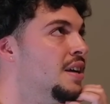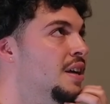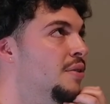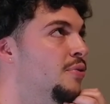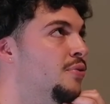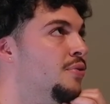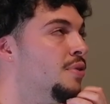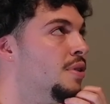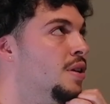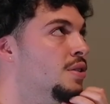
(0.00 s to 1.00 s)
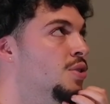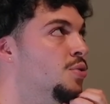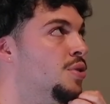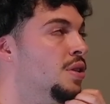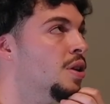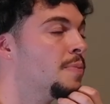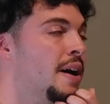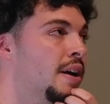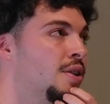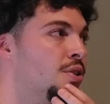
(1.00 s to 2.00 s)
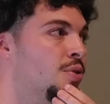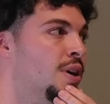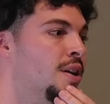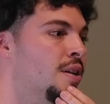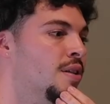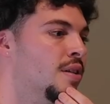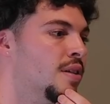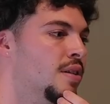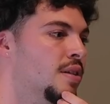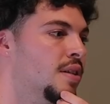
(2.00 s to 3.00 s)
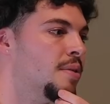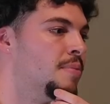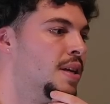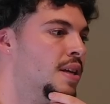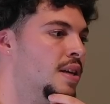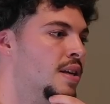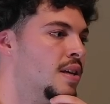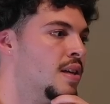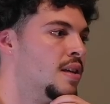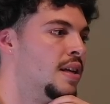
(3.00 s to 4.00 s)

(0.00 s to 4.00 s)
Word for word: if you can look back at your career and be,